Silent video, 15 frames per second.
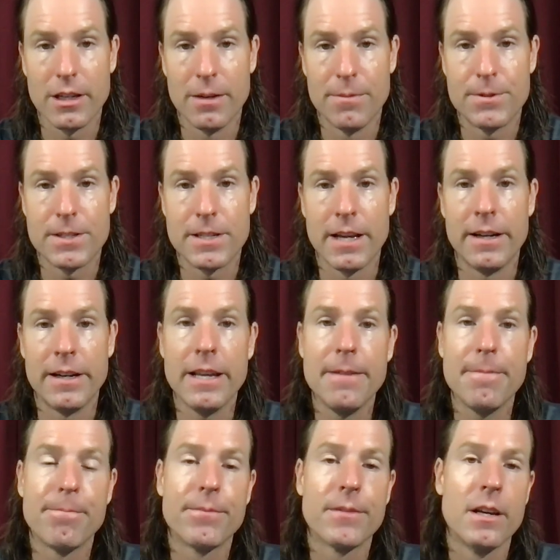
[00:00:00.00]

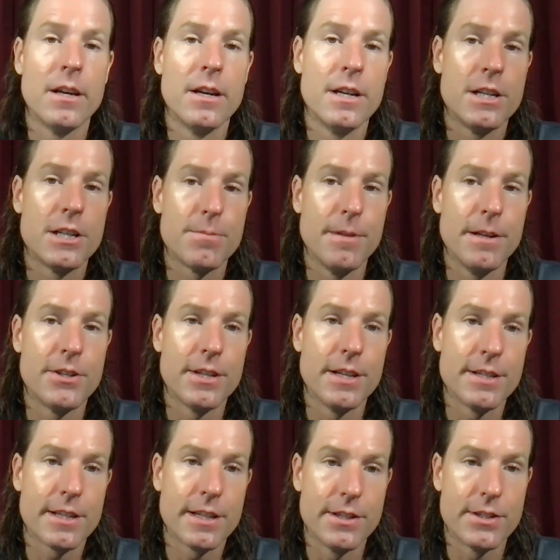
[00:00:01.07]
Obscenity. Speech that
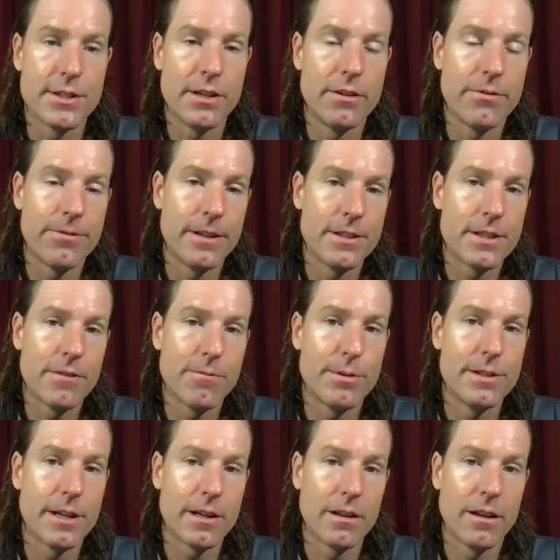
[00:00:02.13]
is considered offensive,
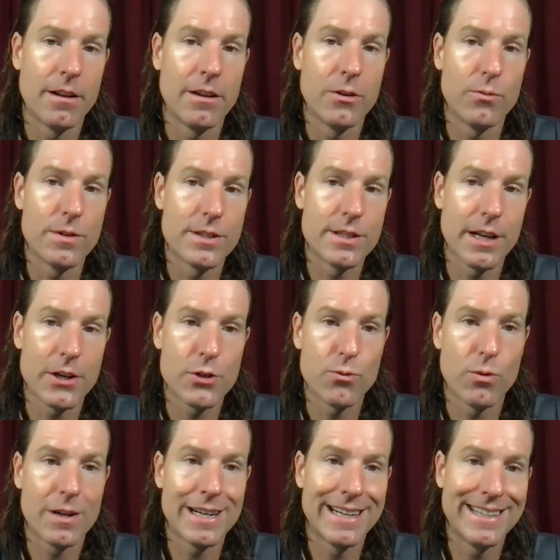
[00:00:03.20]
particularly with
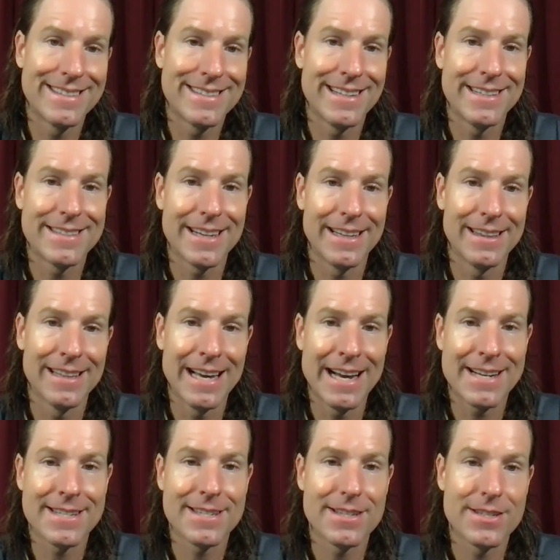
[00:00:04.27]
sexual content, and
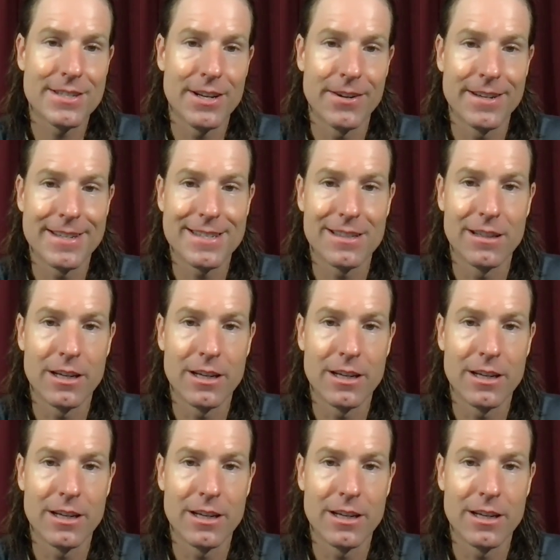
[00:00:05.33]
lacks serious